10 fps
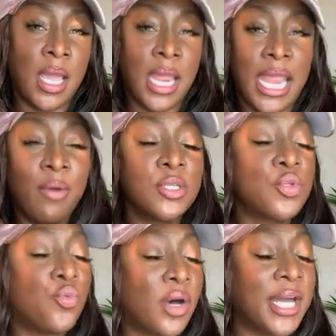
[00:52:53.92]
It was
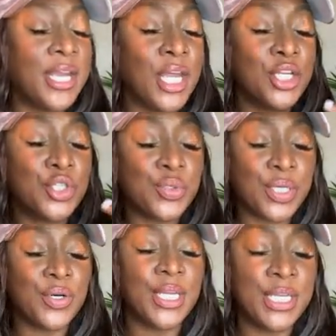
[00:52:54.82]
1
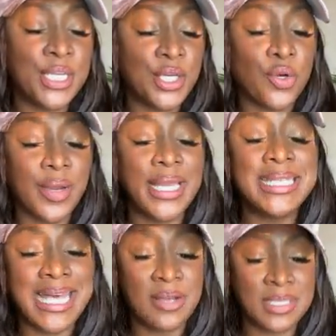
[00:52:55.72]
trillion
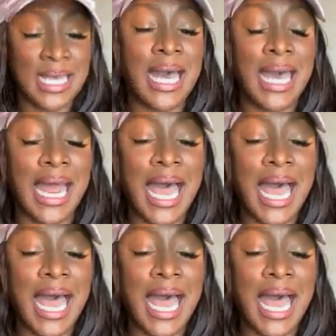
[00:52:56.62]
degrees outside.